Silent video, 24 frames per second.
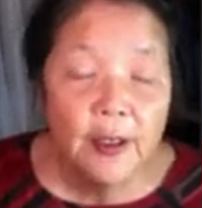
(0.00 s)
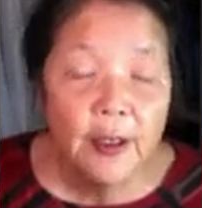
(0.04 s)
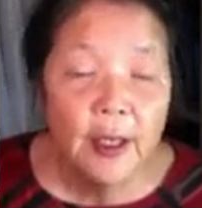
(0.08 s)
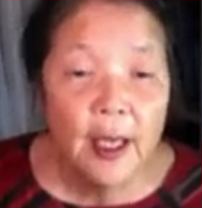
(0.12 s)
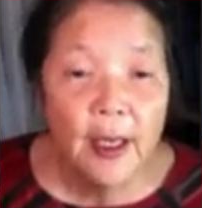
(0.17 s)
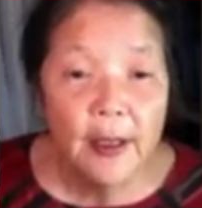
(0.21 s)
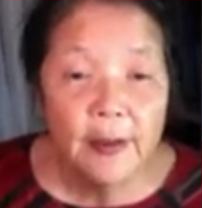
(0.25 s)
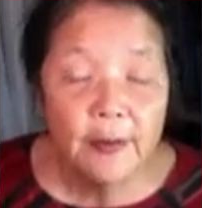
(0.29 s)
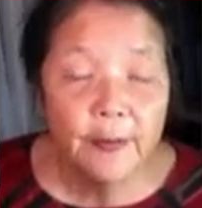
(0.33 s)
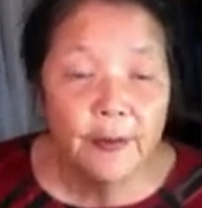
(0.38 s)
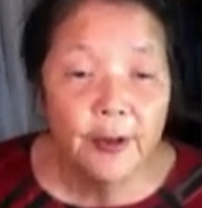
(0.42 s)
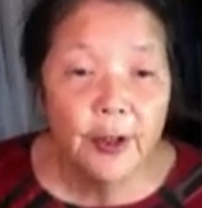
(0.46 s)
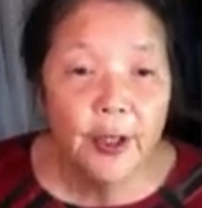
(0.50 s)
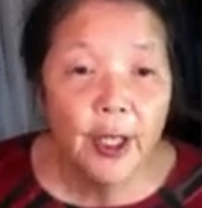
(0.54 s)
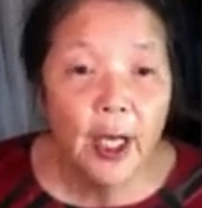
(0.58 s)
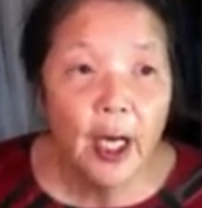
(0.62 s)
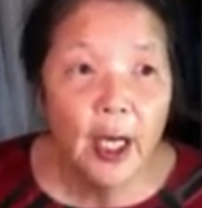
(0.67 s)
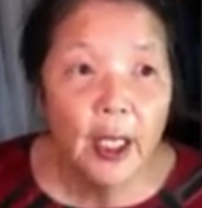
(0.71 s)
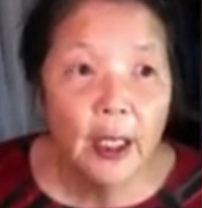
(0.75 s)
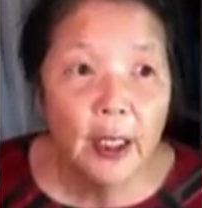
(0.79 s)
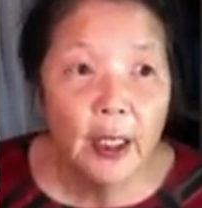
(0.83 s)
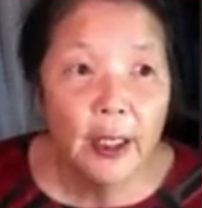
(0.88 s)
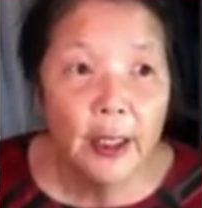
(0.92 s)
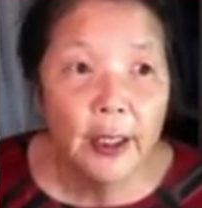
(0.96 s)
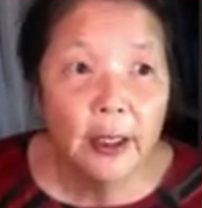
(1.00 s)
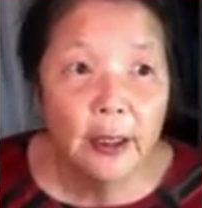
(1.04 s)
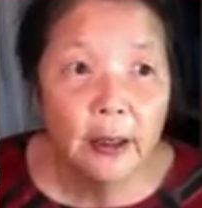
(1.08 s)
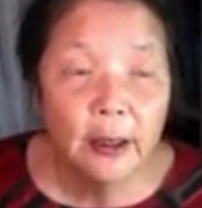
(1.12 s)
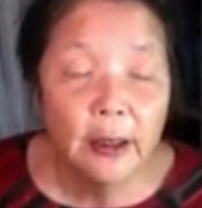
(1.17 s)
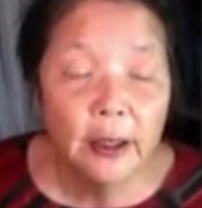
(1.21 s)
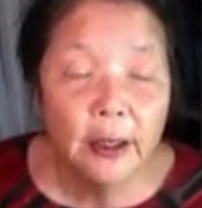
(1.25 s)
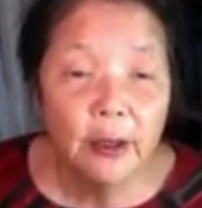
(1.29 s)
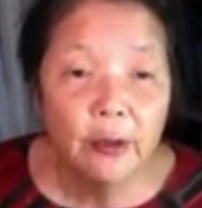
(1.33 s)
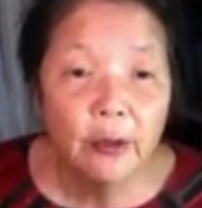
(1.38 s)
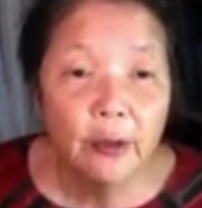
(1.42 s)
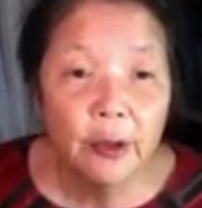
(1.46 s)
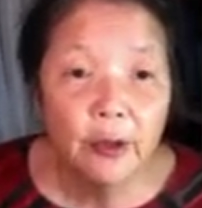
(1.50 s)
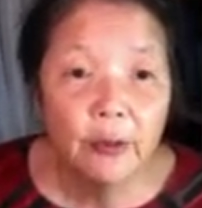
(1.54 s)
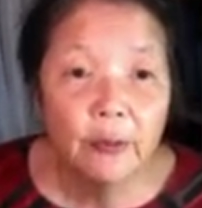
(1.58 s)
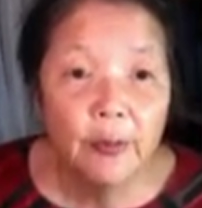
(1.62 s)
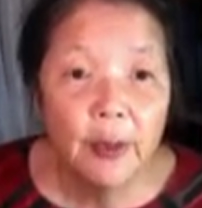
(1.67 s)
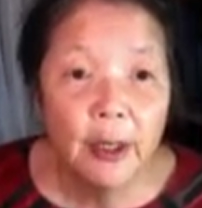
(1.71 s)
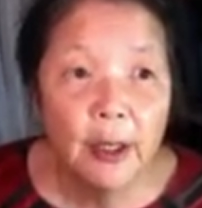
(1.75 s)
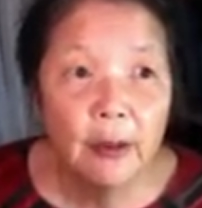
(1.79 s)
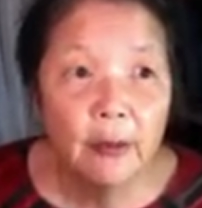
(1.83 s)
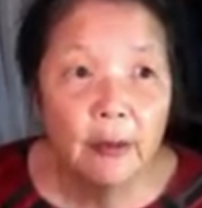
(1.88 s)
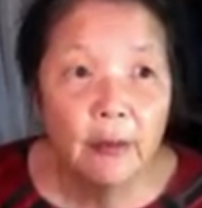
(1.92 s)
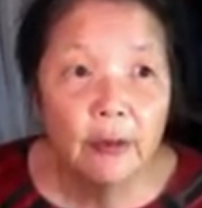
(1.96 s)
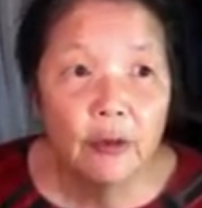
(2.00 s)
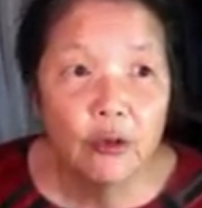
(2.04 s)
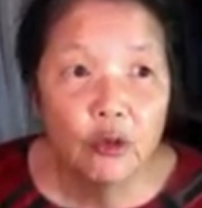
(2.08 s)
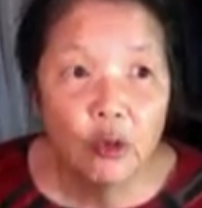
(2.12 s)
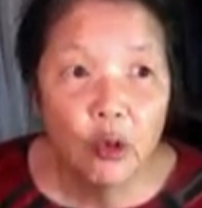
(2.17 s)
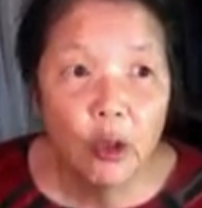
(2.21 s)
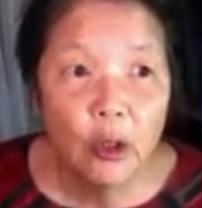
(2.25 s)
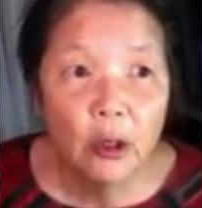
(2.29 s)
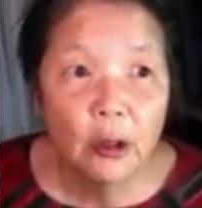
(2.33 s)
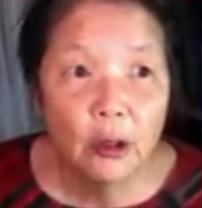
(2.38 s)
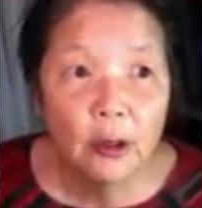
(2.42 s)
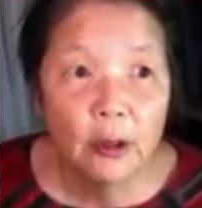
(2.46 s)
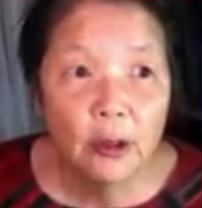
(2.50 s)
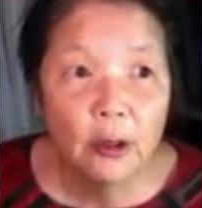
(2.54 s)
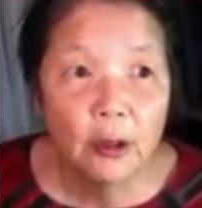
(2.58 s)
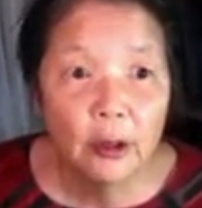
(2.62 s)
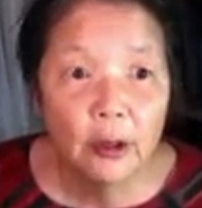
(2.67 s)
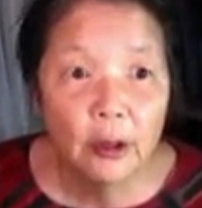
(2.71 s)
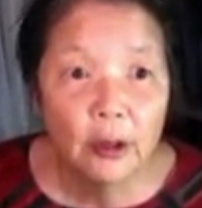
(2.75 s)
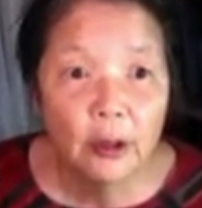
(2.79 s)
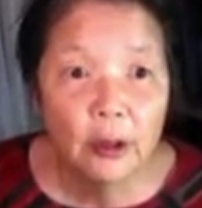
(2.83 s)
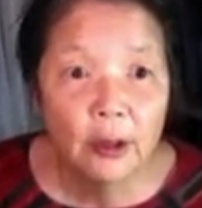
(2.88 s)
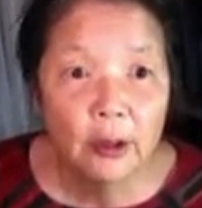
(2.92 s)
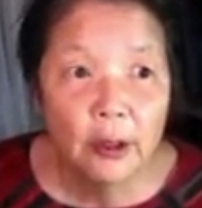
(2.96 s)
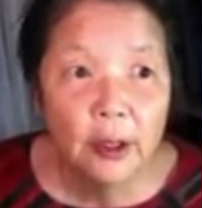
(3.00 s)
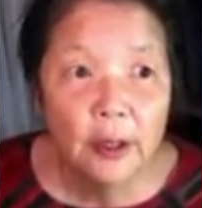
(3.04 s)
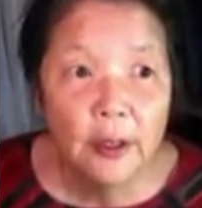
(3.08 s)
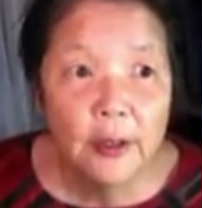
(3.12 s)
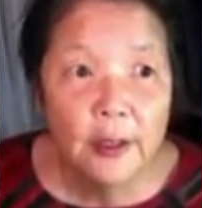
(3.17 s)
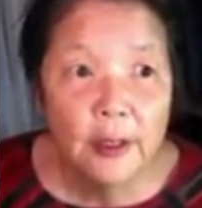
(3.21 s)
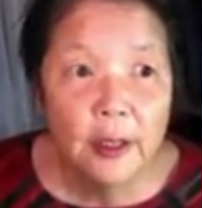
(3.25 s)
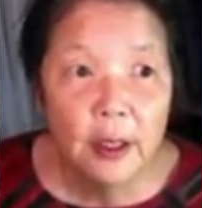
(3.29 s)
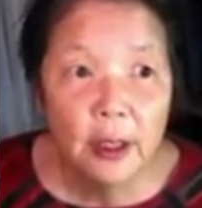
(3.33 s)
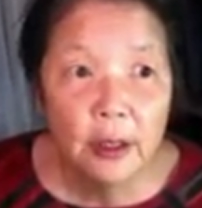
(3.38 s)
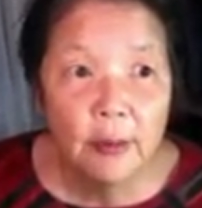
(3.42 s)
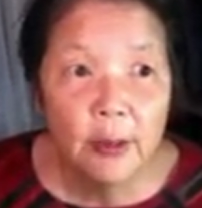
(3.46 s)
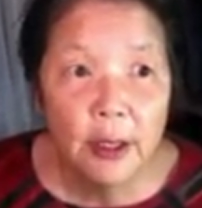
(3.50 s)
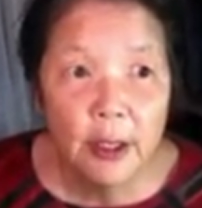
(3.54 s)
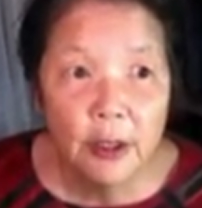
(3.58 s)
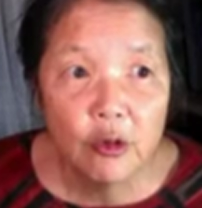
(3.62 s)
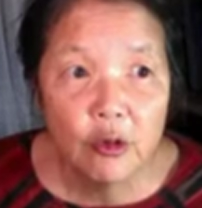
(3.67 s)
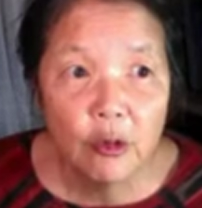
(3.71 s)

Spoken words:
has a very high likelihood of being stronger. It's going to be